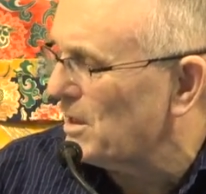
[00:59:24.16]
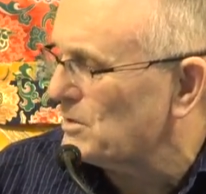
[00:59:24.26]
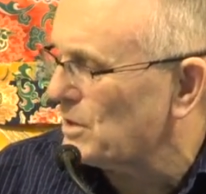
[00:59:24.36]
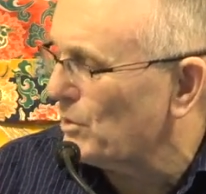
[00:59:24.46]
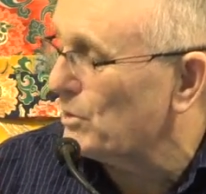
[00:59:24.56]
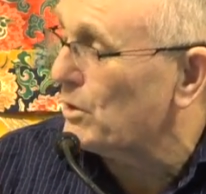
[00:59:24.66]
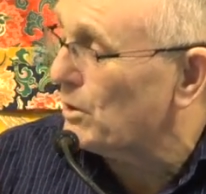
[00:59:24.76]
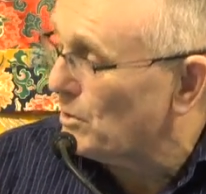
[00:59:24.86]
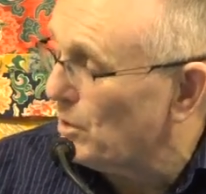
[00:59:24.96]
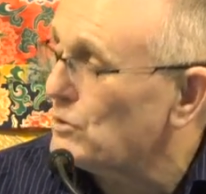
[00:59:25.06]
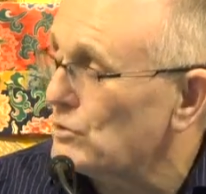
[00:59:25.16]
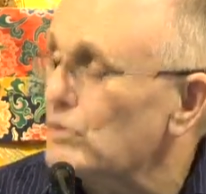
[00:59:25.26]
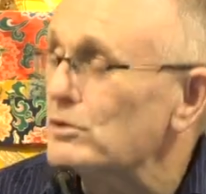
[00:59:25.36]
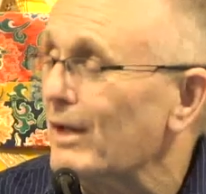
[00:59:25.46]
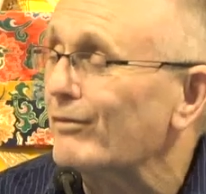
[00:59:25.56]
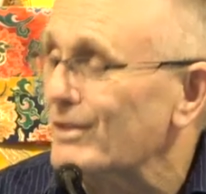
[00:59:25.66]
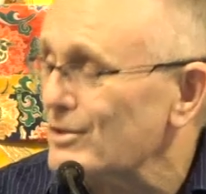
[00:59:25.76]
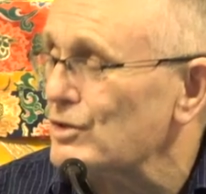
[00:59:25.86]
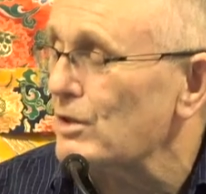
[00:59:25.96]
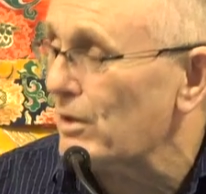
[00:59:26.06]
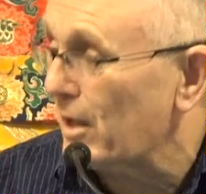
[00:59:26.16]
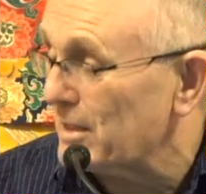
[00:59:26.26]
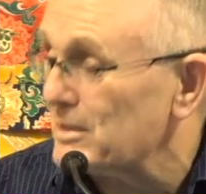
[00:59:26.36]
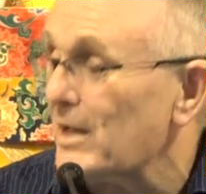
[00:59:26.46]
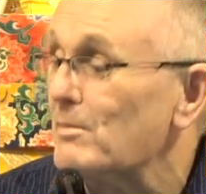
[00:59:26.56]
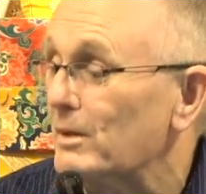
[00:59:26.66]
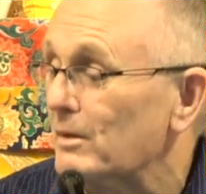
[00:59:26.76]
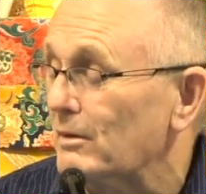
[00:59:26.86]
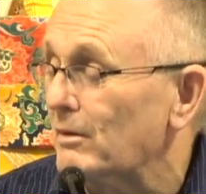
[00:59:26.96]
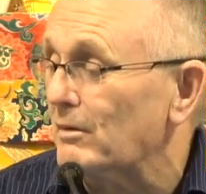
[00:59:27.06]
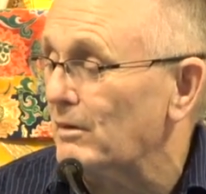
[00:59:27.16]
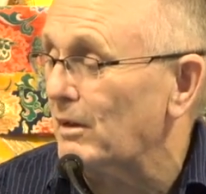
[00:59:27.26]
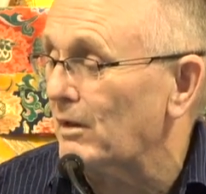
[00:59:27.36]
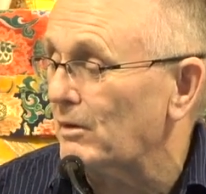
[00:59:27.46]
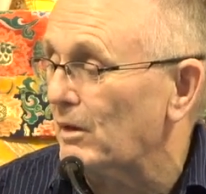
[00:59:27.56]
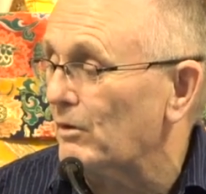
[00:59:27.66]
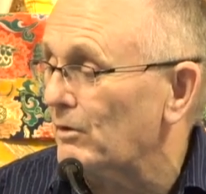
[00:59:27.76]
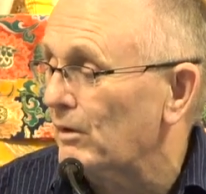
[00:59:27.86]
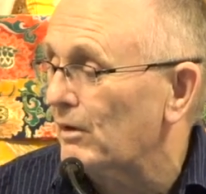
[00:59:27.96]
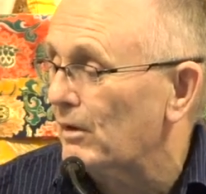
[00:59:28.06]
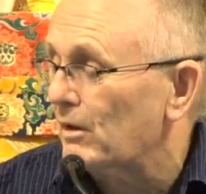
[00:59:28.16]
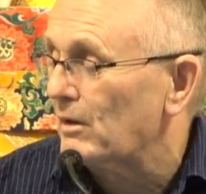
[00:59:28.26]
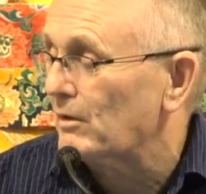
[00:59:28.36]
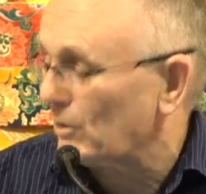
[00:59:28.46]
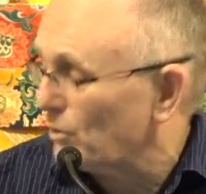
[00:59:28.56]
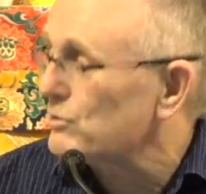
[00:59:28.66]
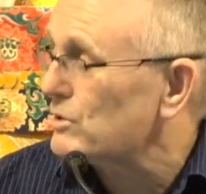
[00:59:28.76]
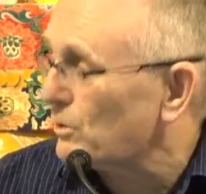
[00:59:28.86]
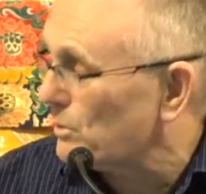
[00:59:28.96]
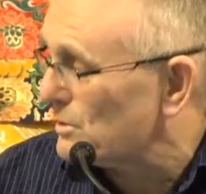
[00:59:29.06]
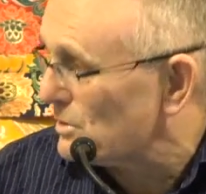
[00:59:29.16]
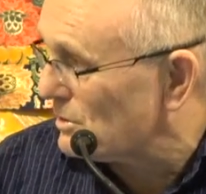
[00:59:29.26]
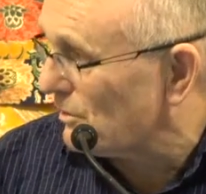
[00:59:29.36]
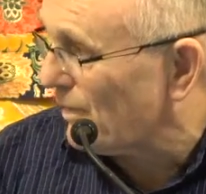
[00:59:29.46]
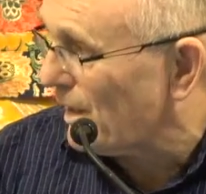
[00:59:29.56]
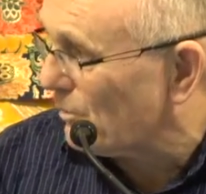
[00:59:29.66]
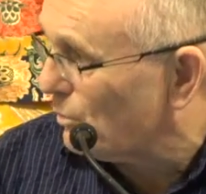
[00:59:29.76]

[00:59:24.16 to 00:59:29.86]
So you just have to examine, you know, the consequences of that.